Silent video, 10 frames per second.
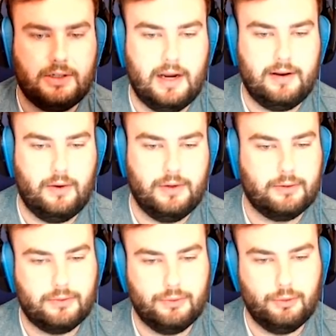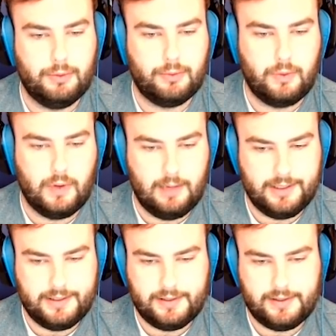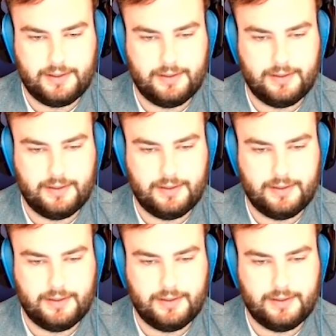I know his recruitment requirements.